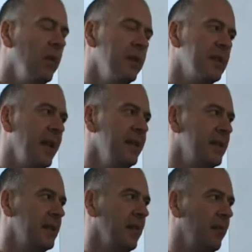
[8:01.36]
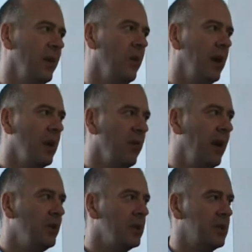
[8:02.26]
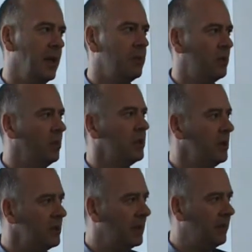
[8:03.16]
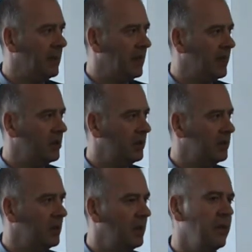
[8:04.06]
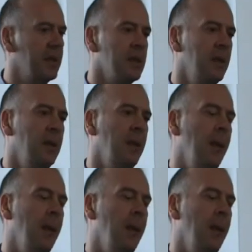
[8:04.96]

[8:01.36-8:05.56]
often tentative but quite courageous step towards using a mediation service.